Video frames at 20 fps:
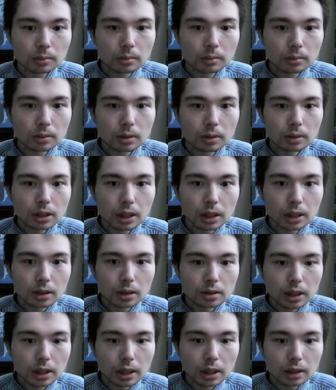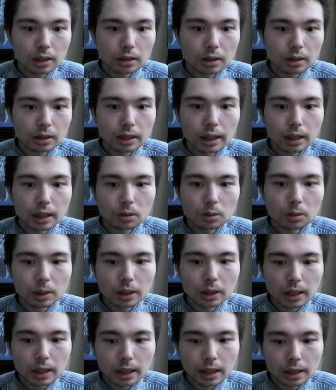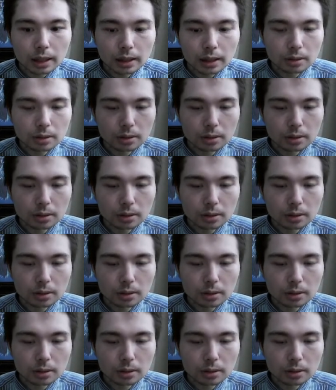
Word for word: take, take, and now queen a8.